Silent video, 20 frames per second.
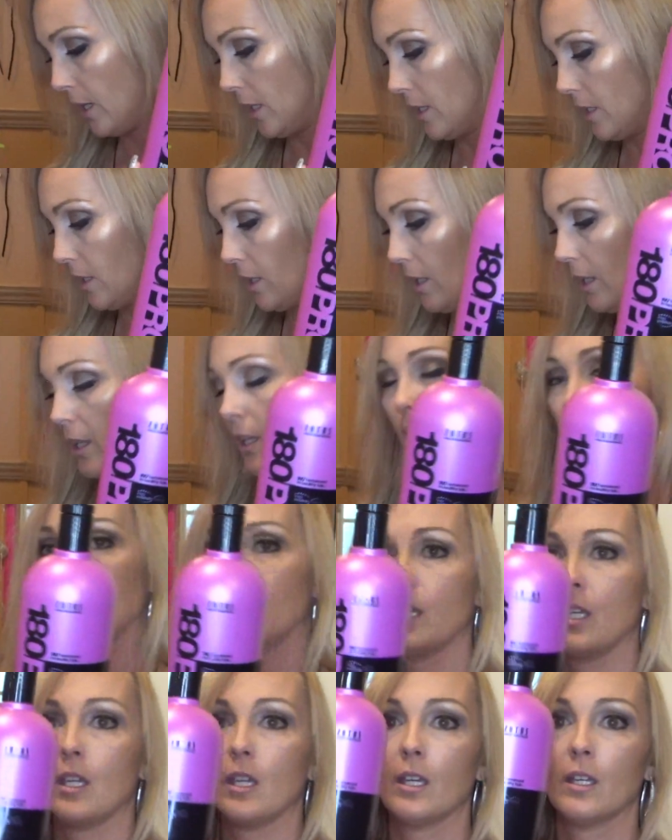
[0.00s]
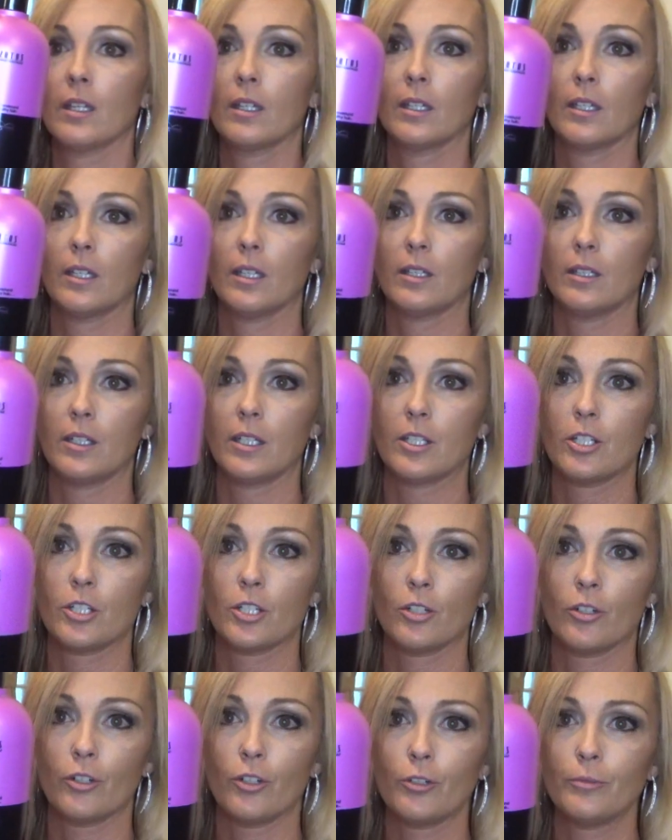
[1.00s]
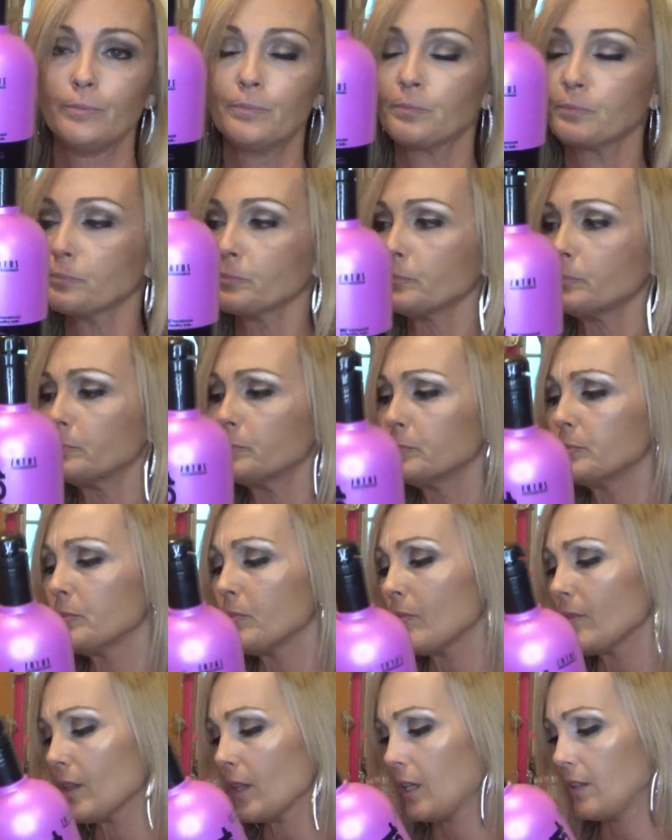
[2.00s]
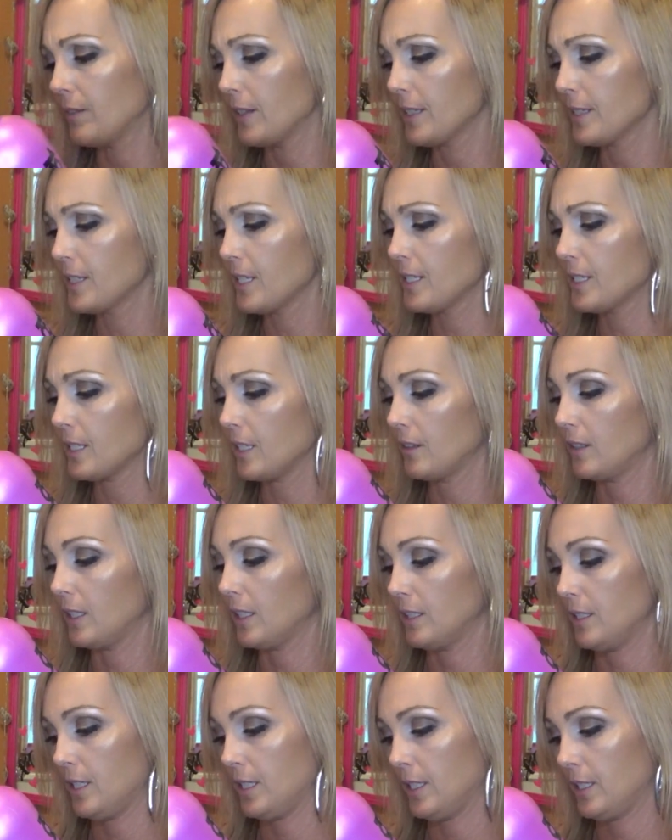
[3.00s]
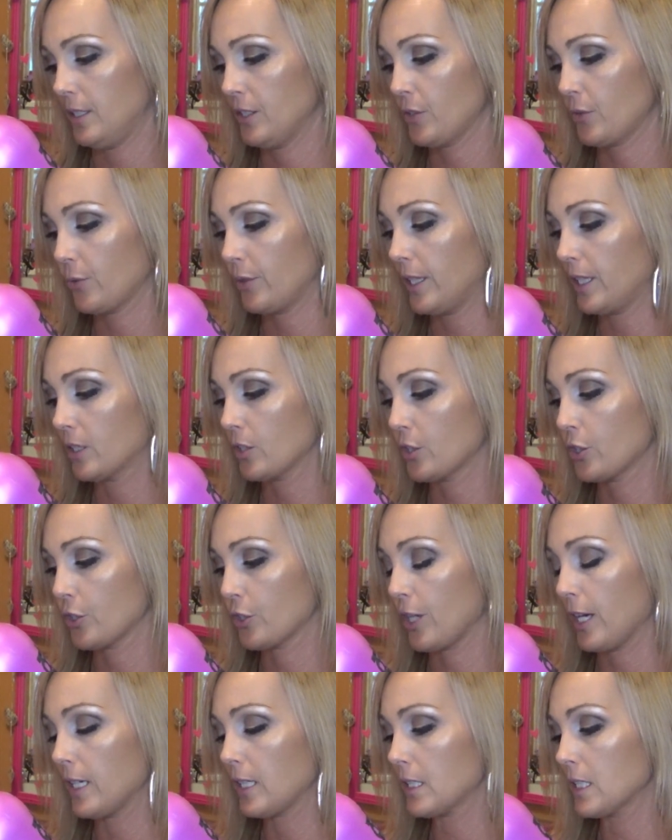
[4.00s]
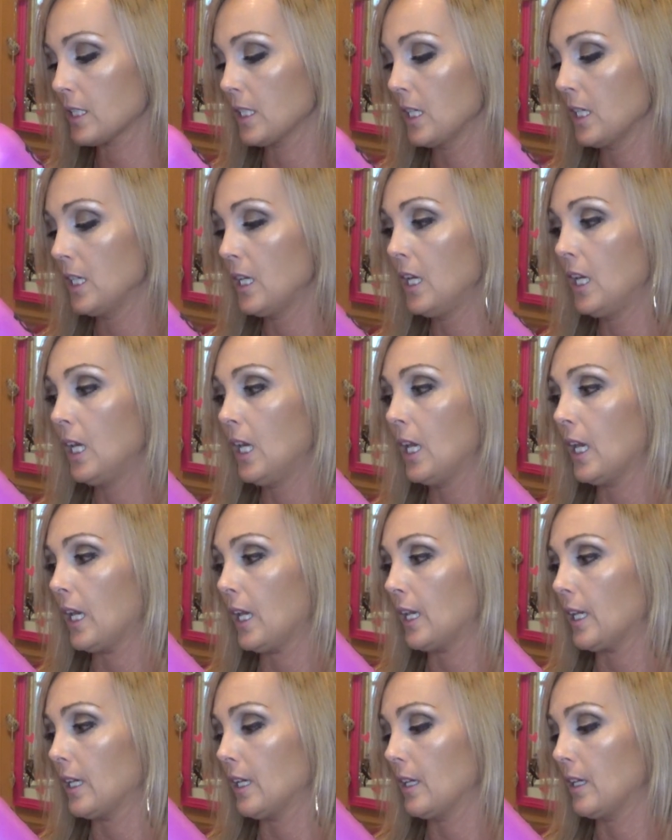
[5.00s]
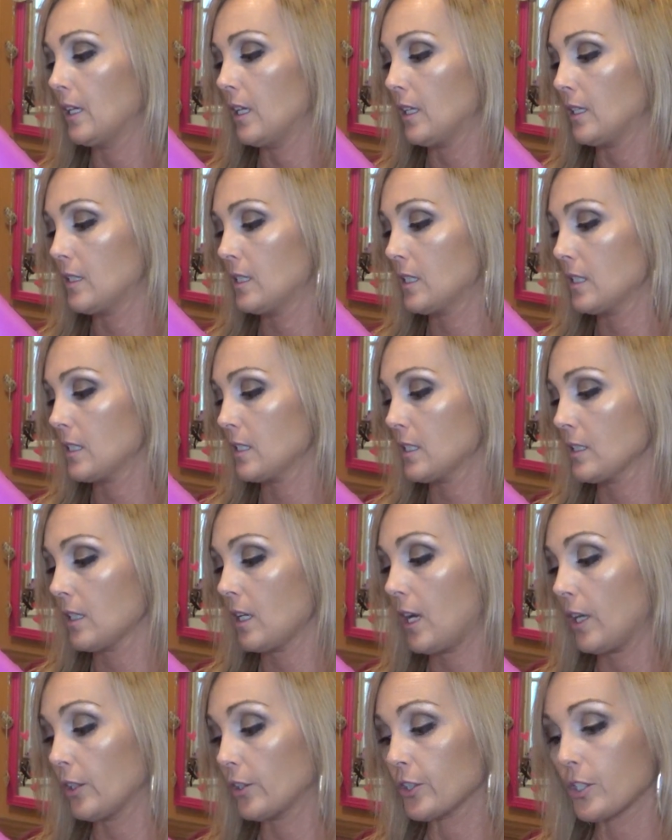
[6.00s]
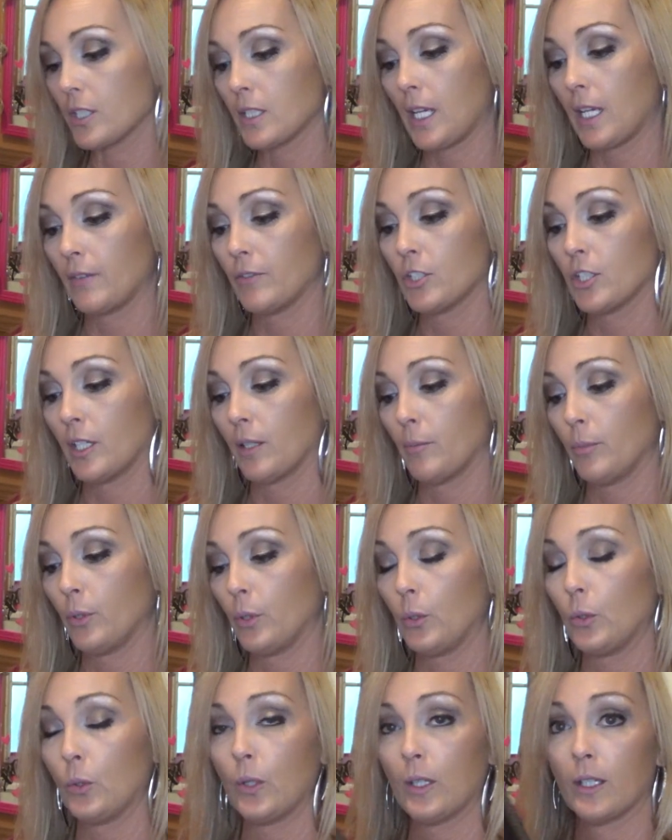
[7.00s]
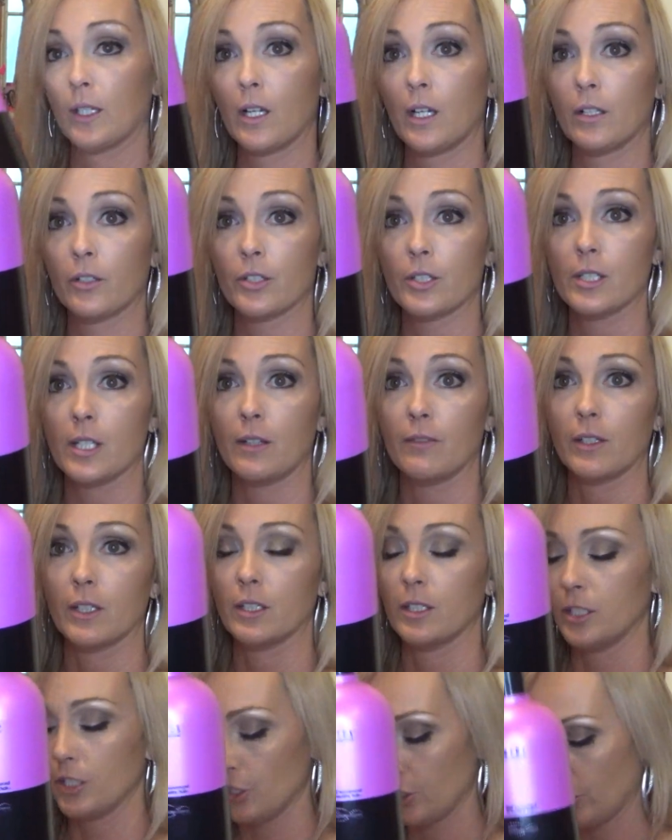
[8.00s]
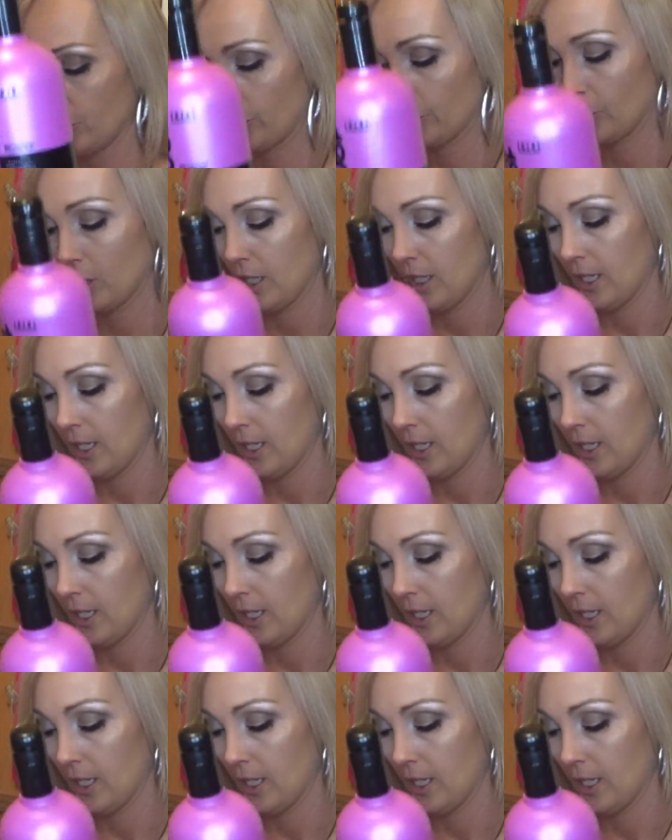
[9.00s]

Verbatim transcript: and the conditioner. And this is in the Intense Reconstruct. And it's Color Safe Shampoo and Color Safe Conditioner.